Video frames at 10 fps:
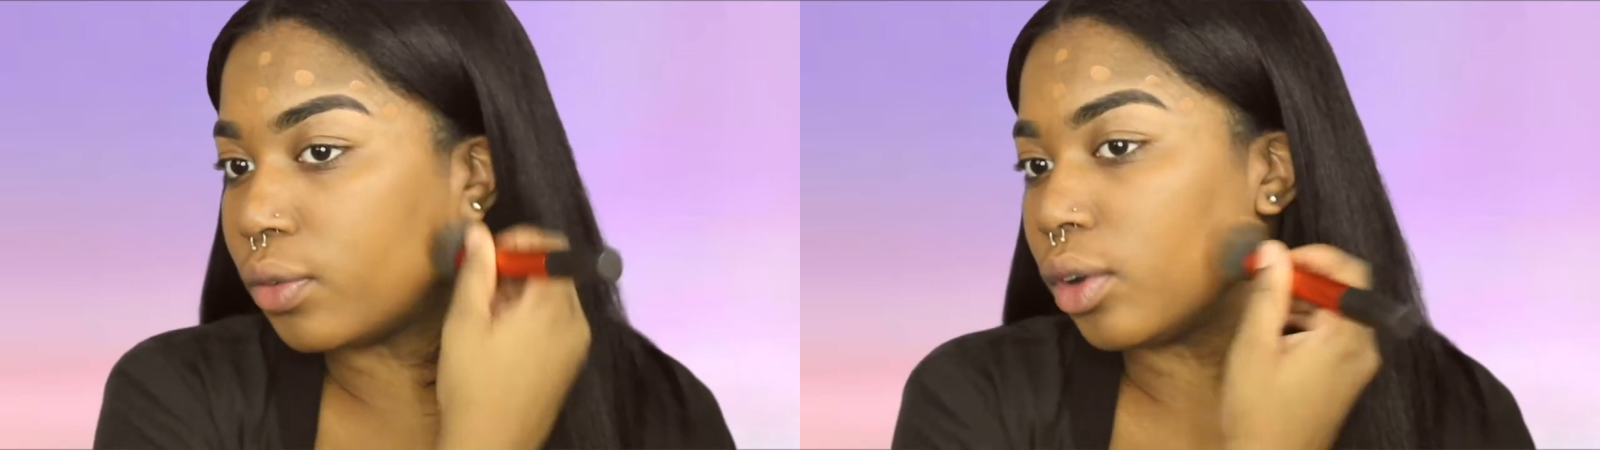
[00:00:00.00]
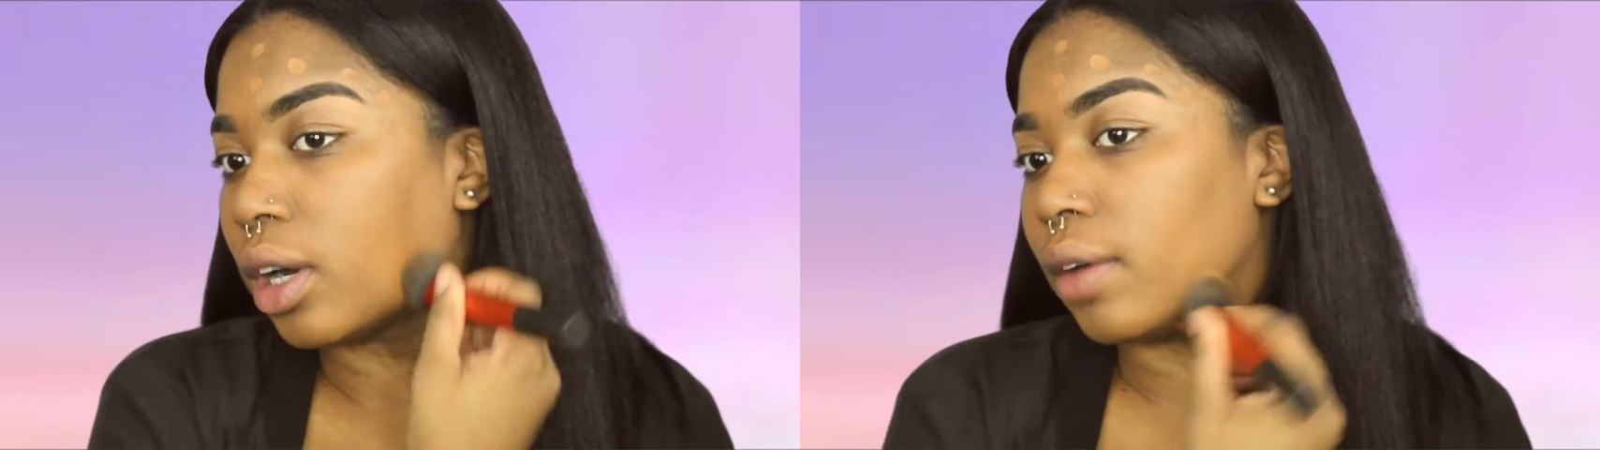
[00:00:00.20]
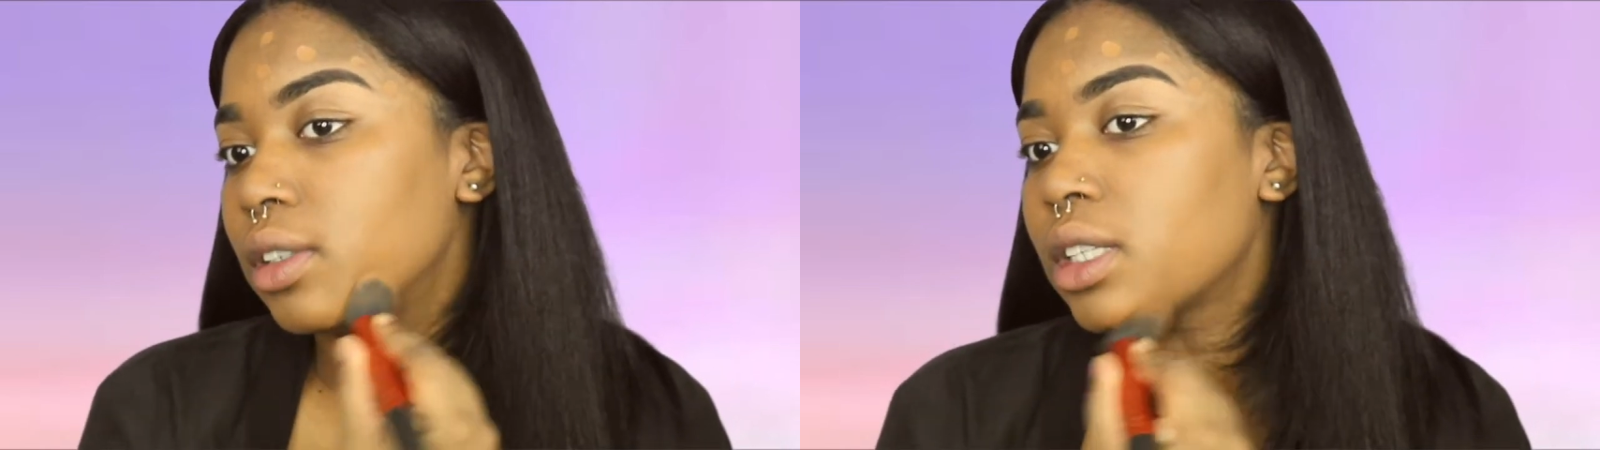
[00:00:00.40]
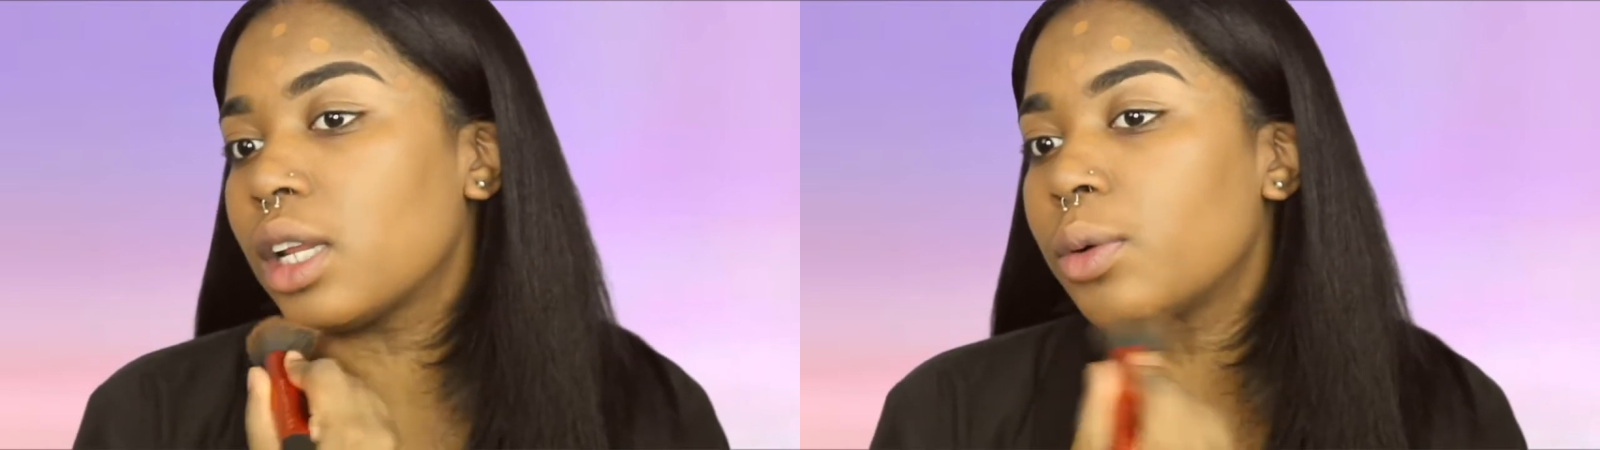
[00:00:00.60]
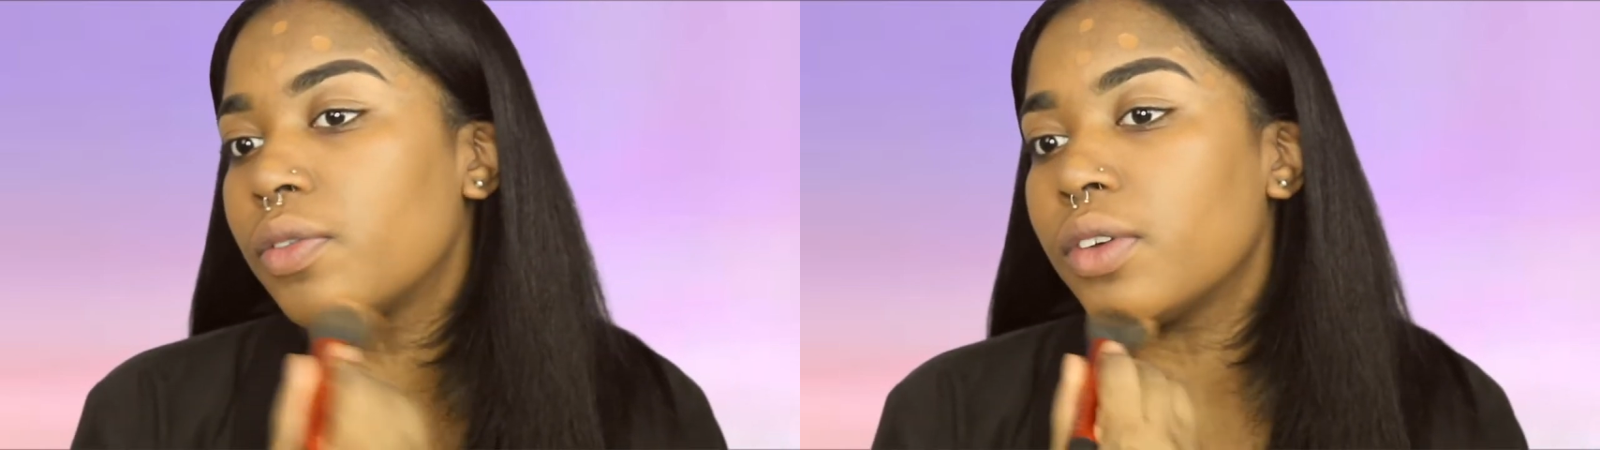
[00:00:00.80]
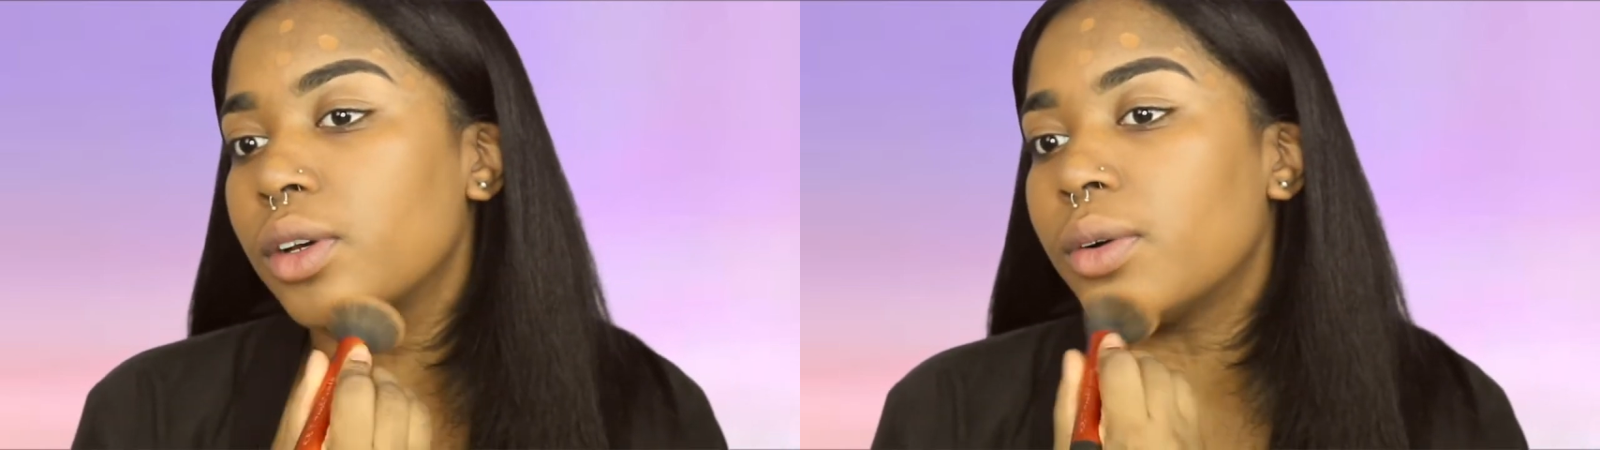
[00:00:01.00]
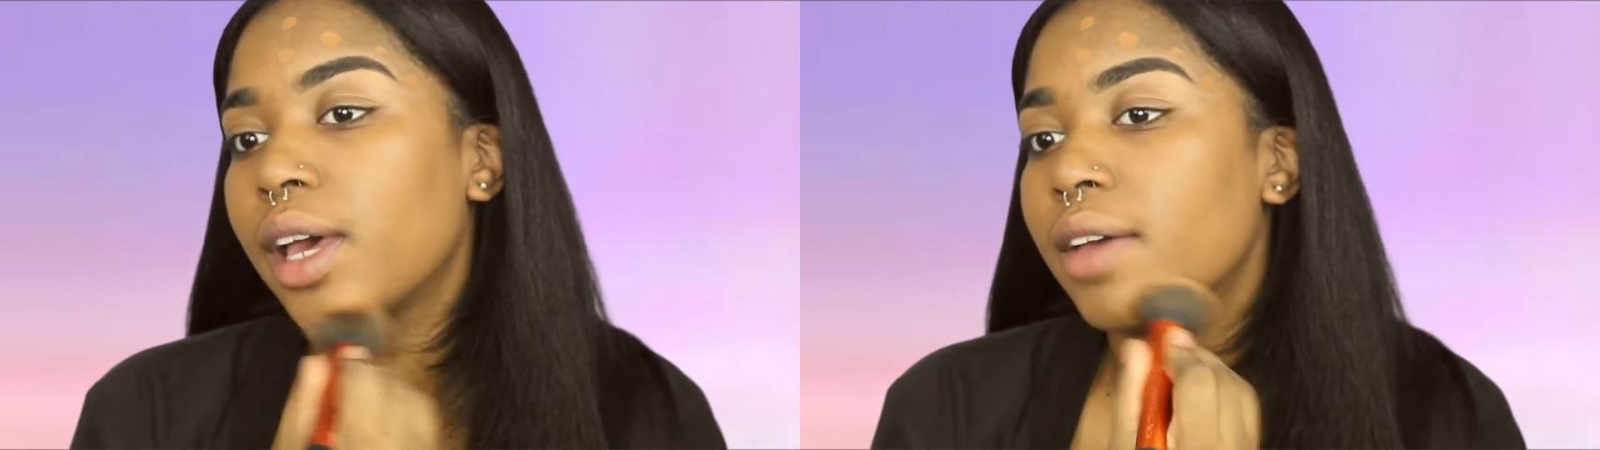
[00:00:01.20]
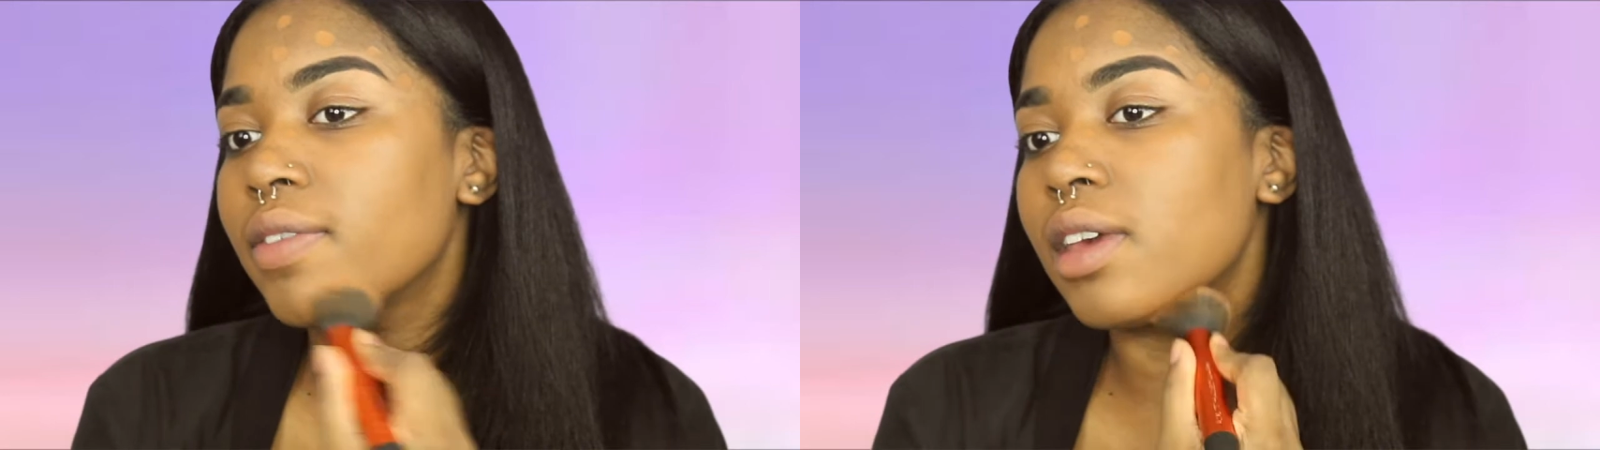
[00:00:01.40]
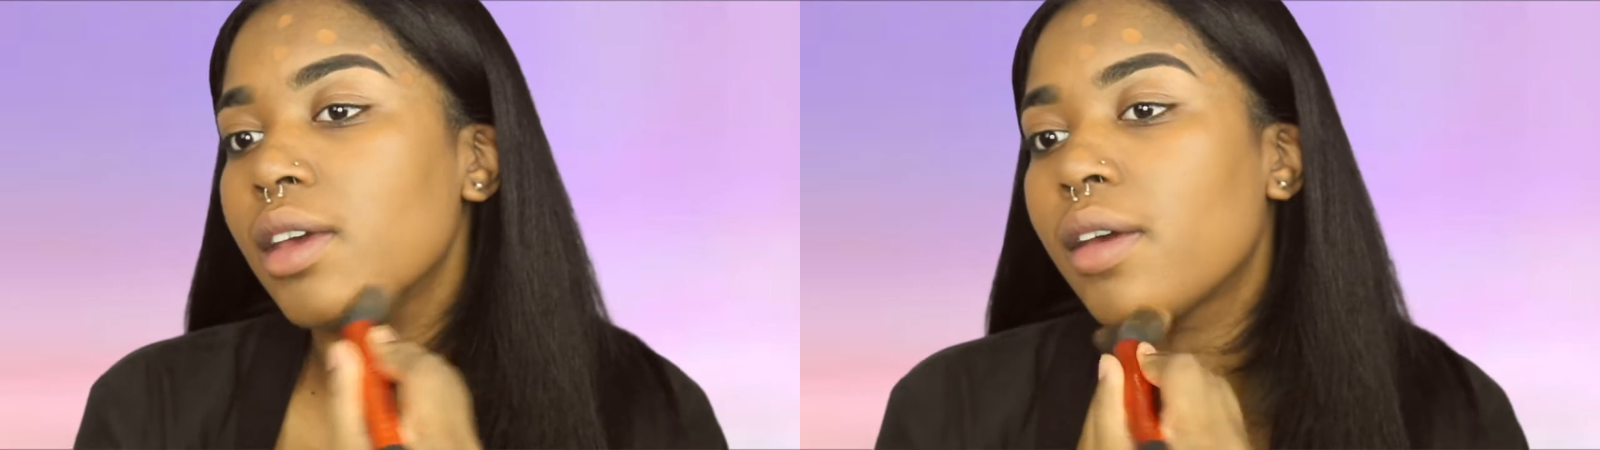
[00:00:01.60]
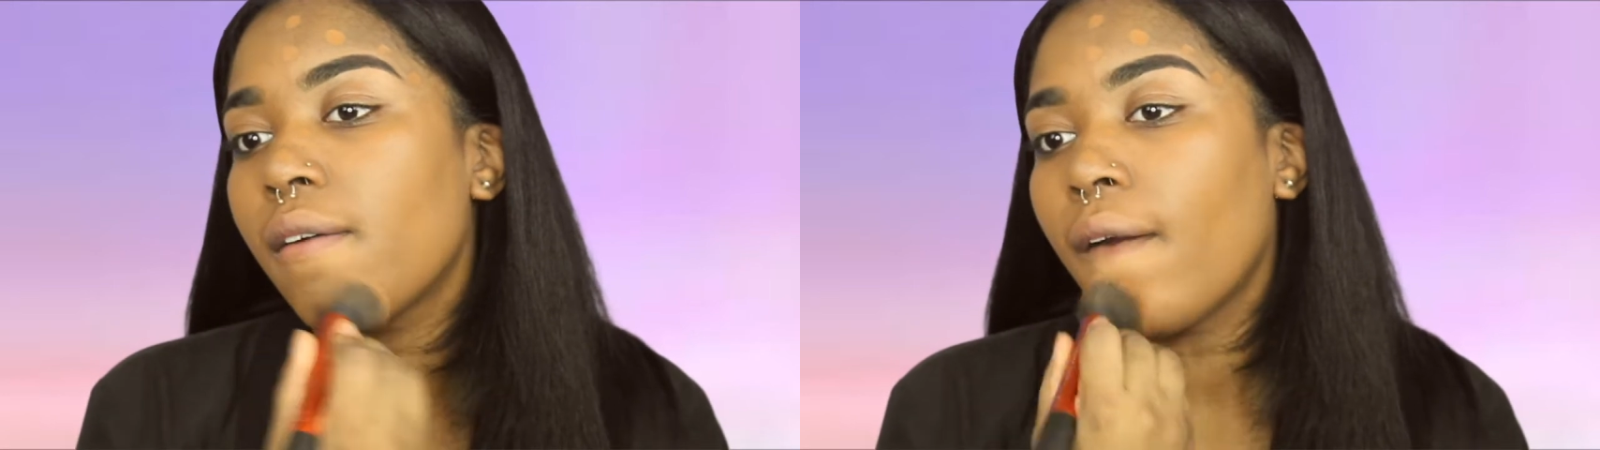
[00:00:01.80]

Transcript: full coverage that it would feel heavy,